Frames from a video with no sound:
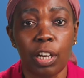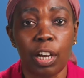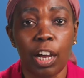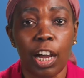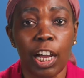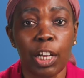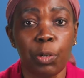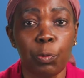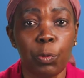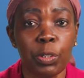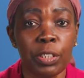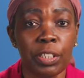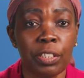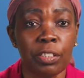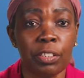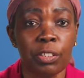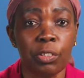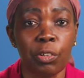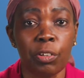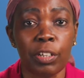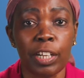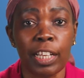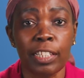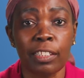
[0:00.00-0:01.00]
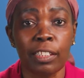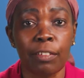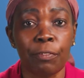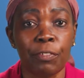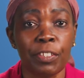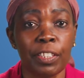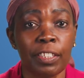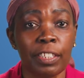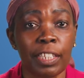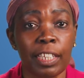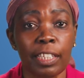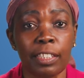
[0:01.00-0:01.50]
and what is known as the
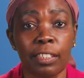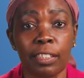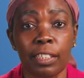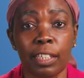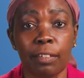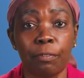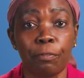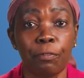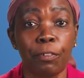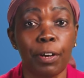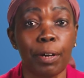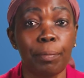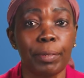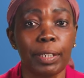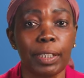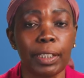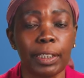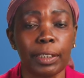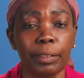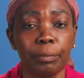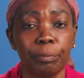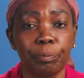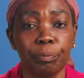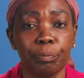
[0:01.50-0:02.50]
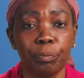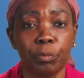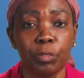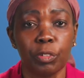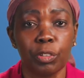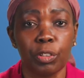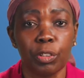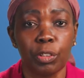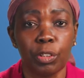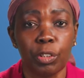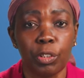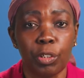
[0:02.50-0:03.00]
Vincentian Family.
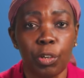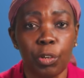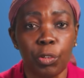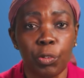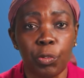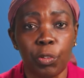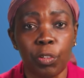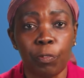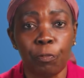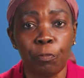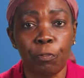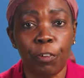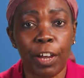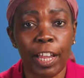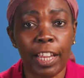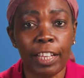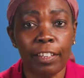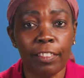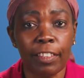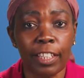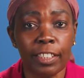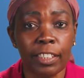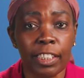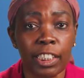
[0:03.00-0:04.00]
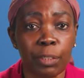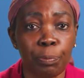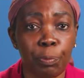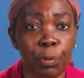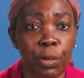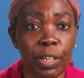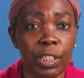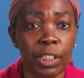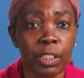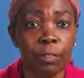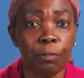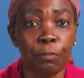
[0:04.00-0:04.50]
You'll find that it
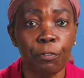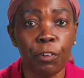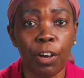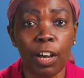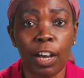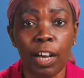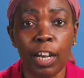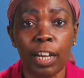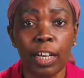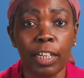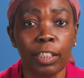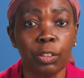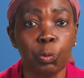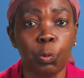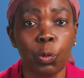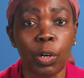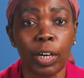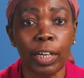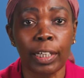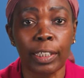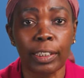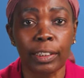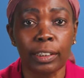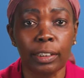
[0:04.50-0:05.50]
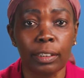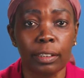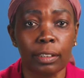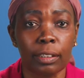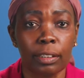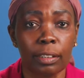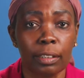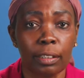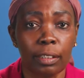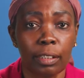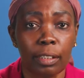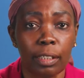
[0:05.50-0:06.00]
spreads far and wide,
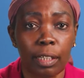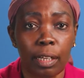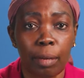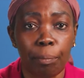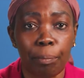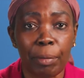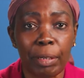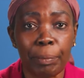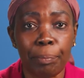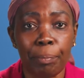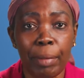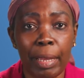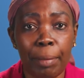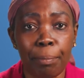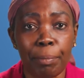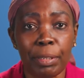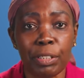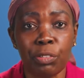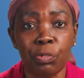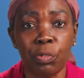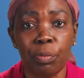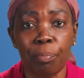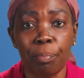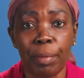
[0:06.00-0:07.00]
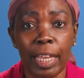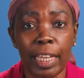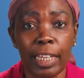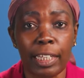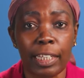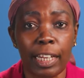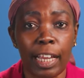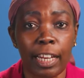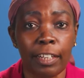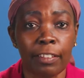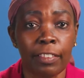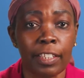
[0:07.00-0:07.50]
but members
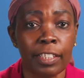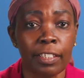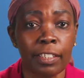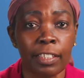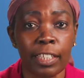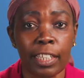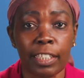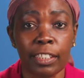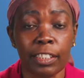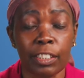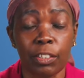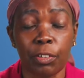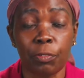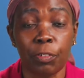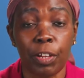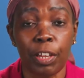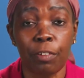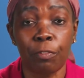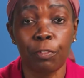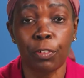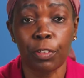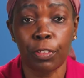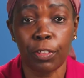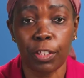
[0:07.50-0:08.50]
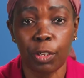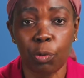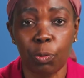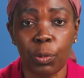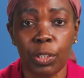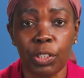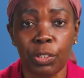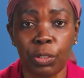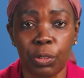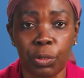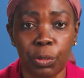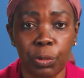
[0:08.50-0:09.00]
remain at the center of everything we
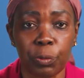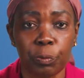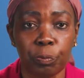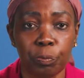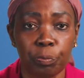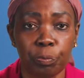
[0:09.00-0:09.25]
do.